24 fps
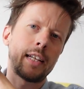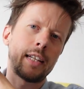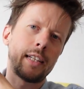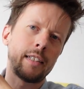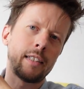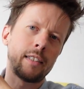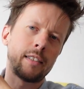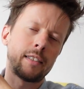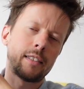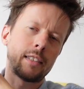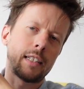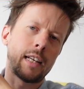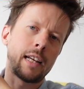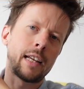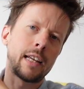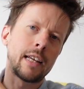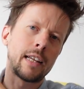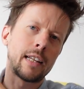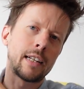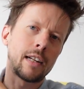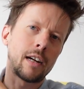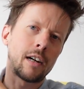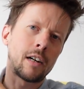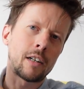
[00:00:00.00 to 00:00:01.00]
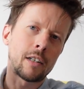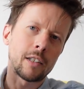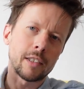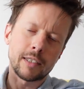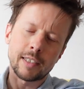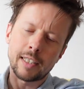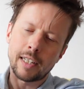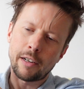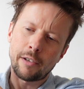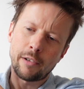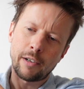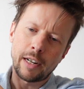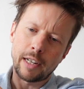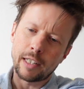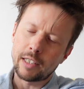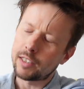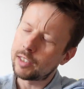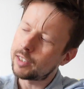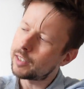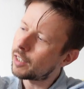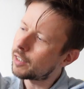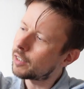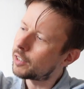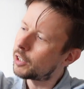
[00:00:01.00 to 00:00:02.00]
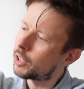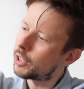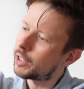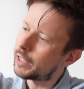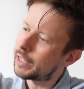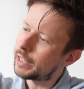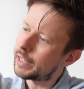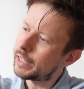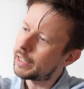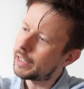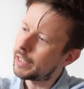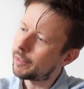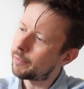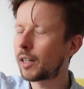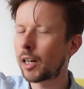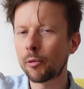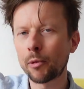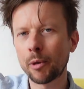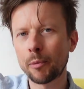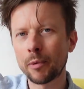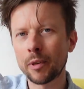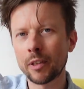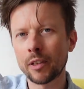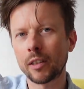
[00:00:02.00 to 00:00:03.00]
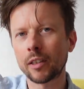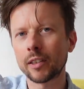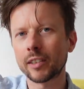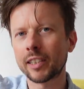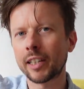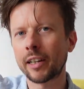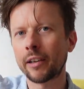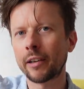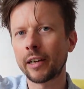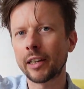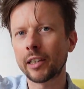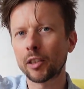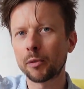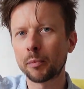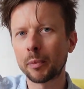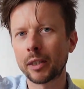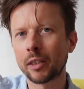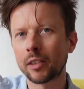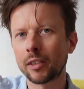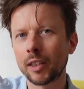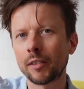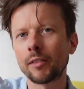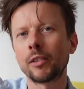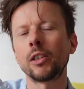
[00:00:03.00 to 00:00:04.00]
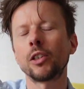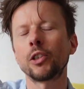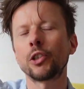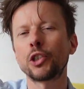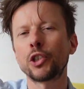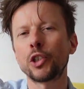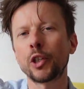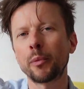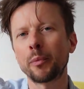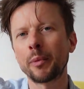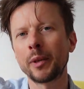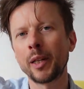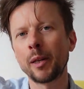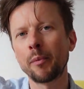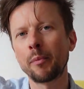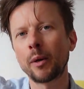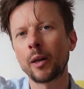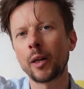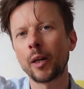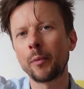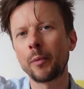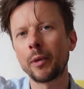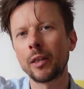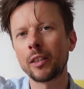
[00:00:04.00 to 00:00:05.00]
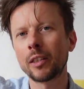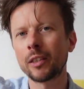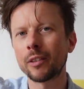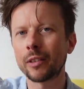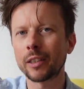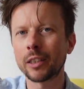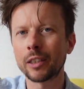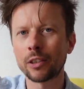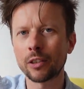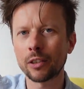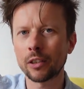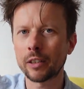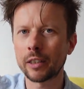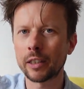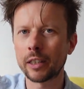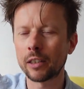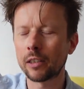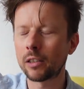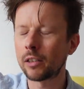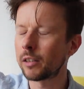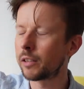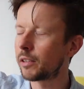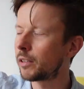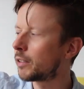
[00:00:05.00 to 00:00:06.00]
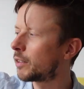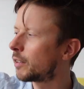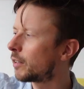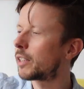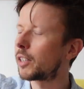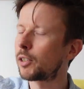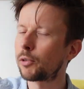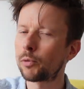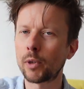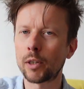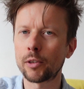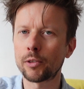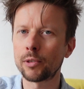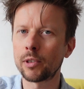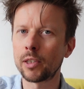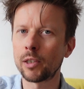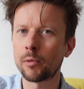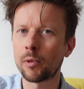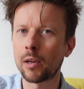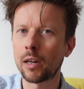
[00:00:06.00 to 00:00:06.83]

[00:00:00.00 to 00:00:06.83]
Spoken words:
is an Arc'teryx sun hoodie. I went with Arc'teryx because they've got a shop nearby me so I could try it on. This worked really